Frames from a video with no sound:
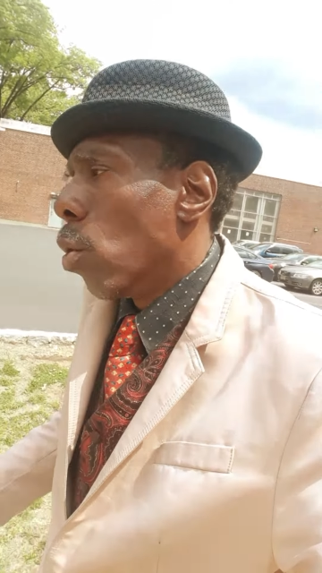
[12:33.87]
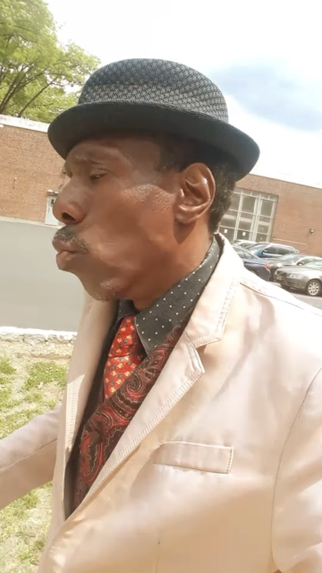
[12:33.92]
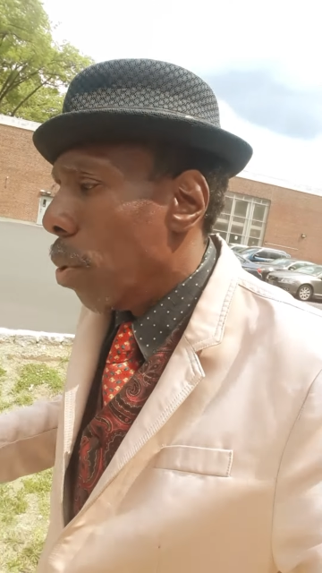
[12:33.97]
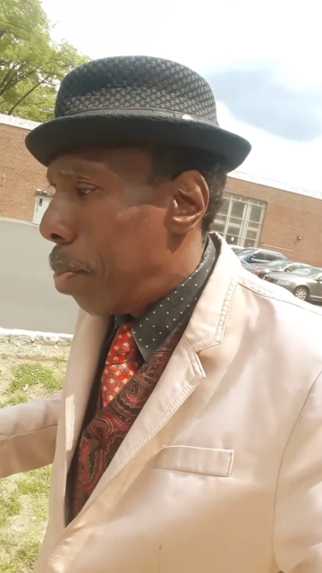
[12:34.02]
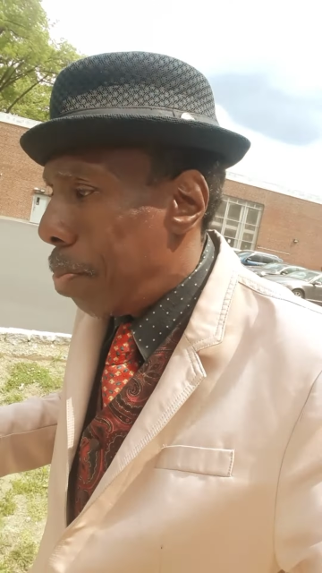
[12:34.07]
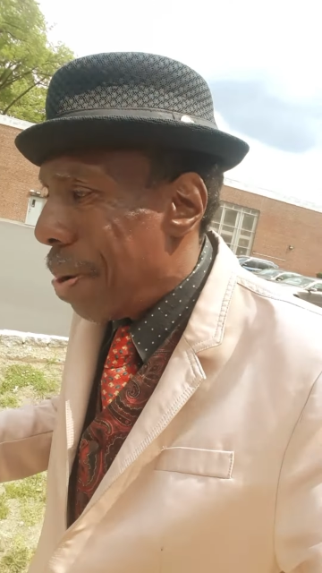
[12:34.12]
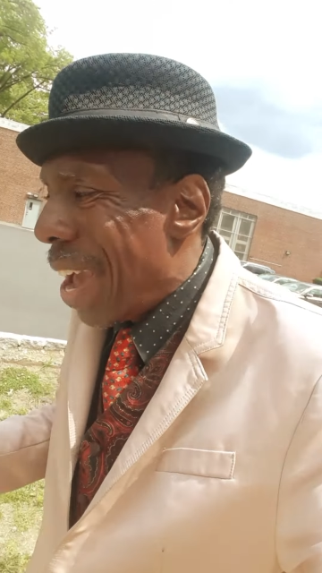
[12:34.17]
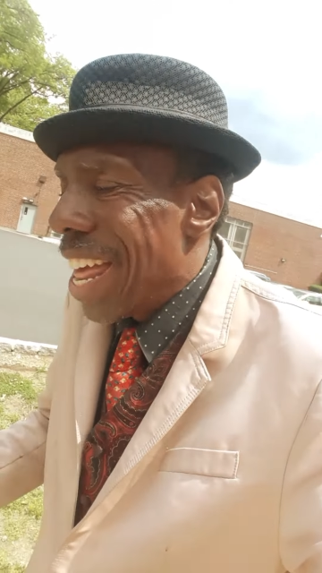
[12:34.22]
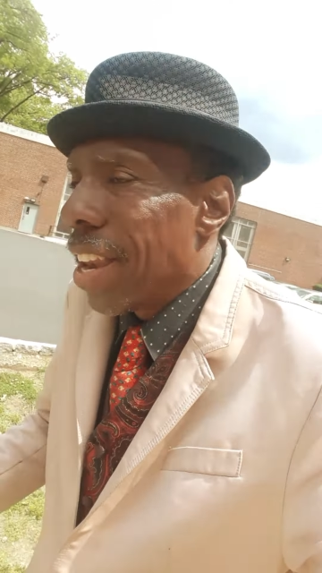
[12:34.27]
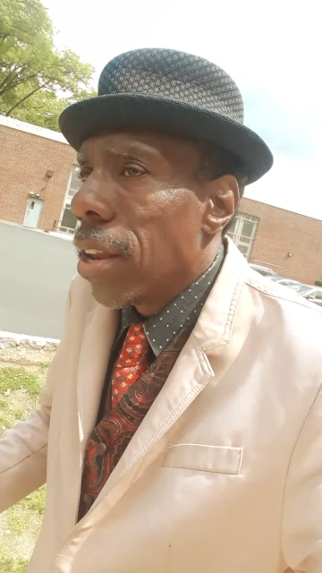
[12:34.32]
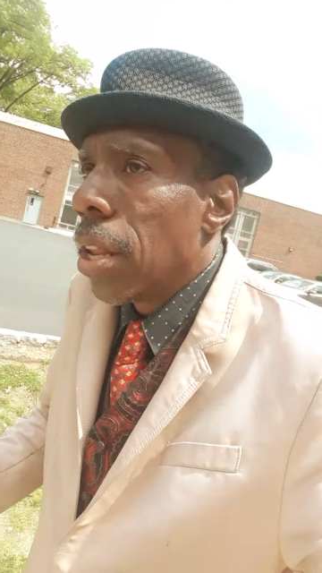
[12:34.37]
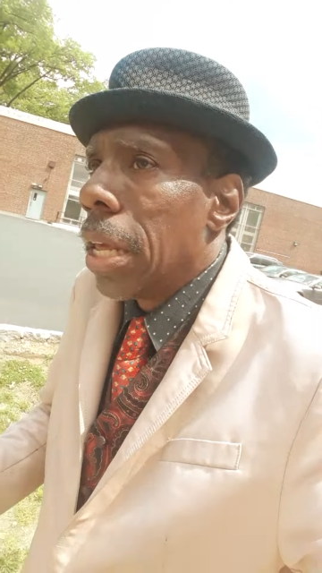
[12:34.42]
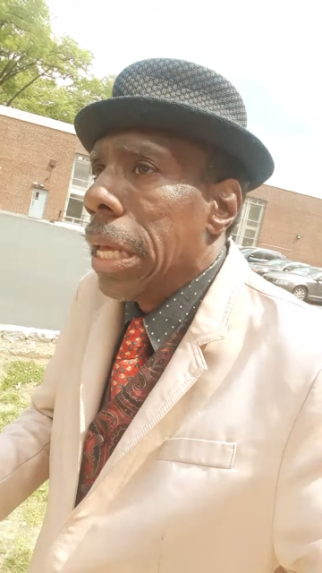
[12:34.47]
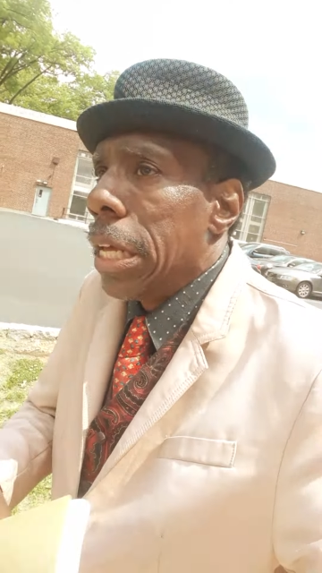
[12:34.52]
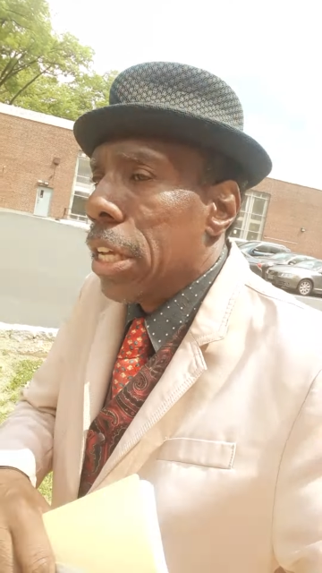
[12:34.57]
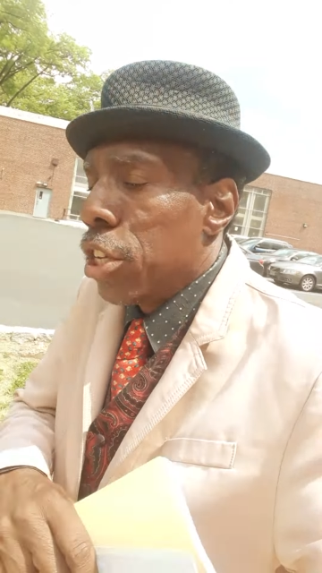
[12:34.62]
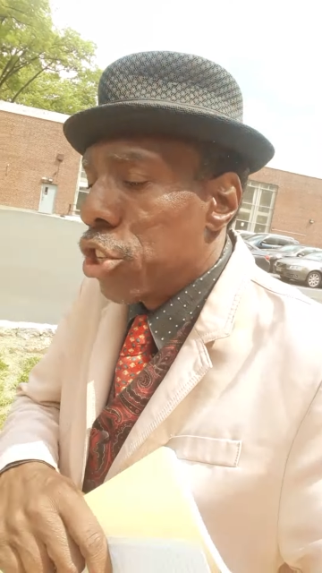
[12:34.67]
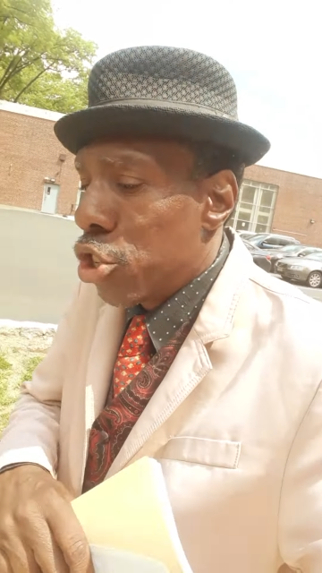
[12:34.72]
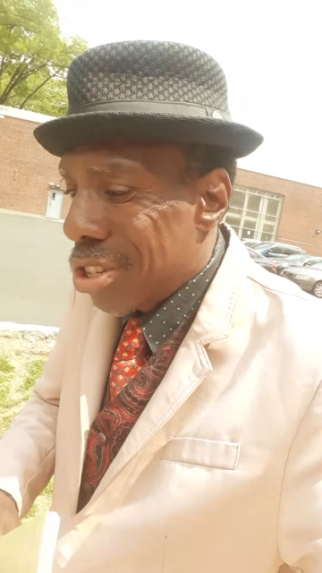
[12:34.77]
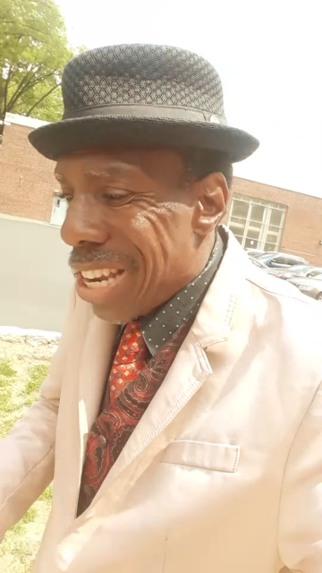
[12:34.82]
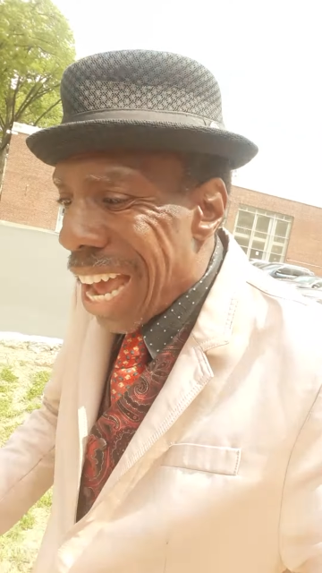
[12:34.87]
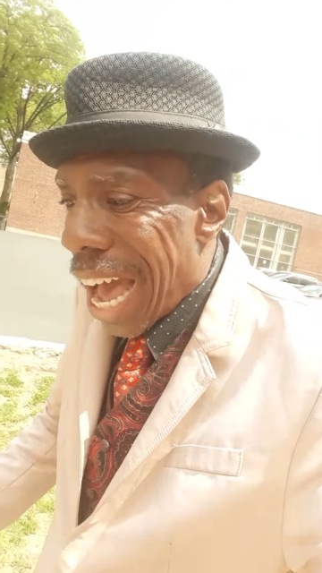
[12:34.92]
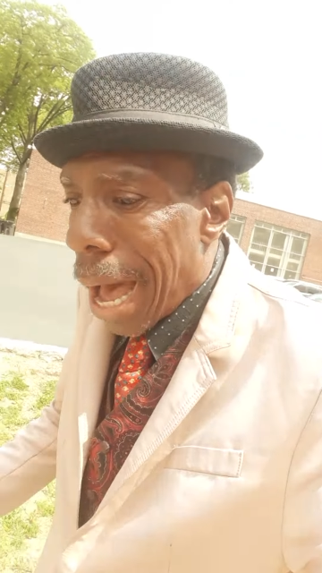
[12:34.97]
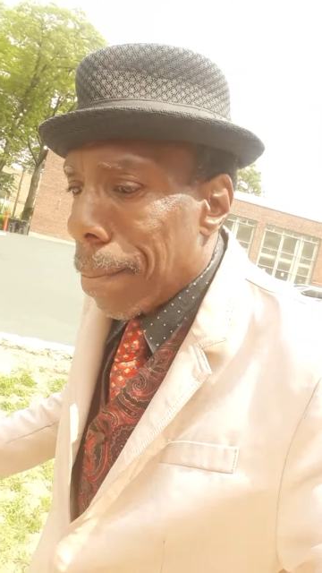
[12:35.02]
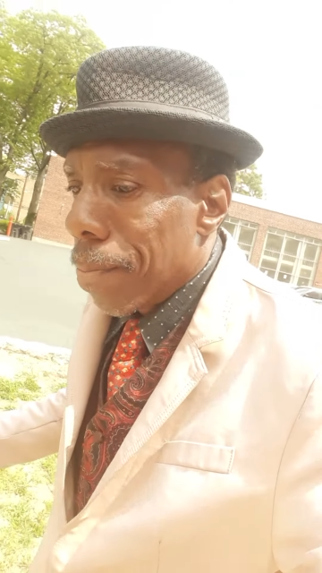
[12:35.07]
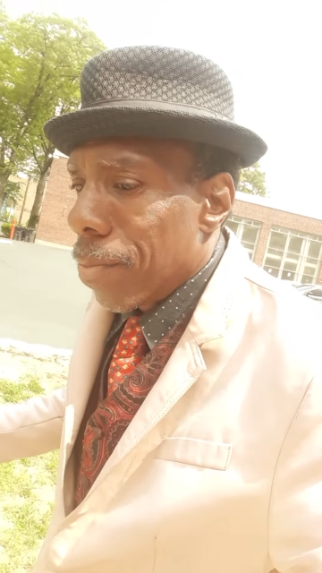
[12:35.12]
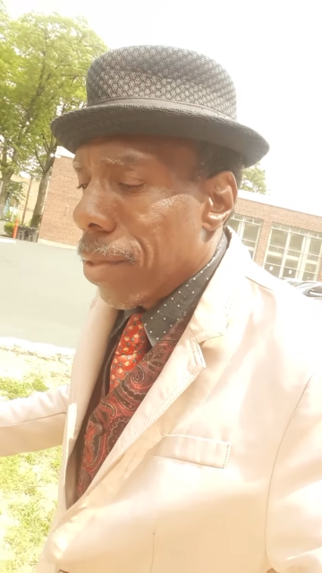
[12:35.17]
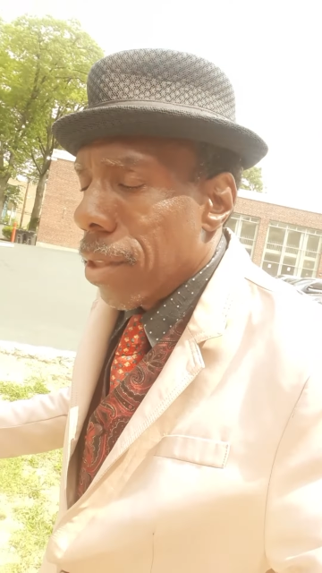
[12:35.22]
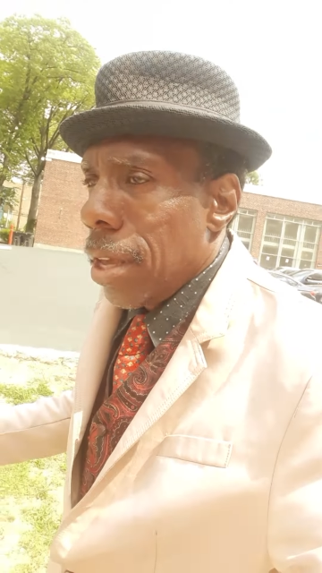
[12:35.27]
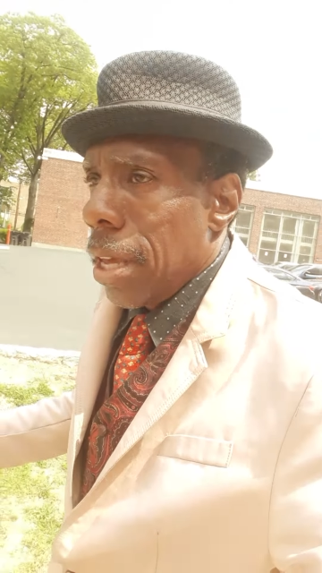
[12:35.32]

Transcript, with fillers: Repent. Stop.